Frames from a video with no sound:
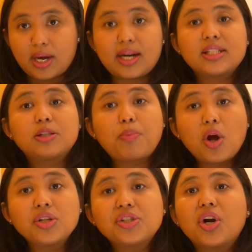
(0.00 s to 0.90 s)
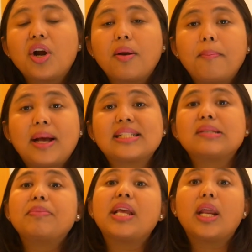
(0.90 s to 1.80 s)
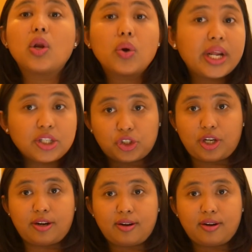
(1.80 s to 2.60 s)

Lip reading: That sponsor must be Indonesian,